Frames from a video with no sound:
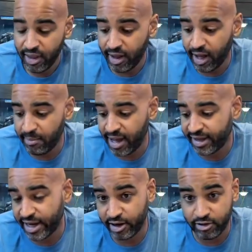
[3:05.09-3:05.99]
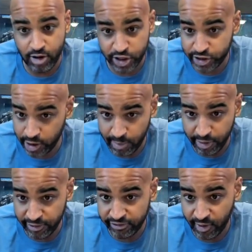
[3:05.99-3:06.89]
I kind of crunched the
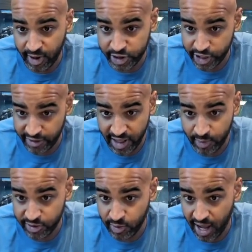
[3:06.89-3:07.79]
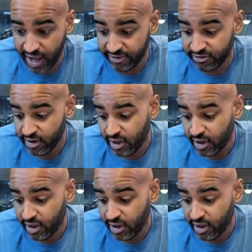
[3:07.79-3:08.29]
numbers, so I'll share that with you guys.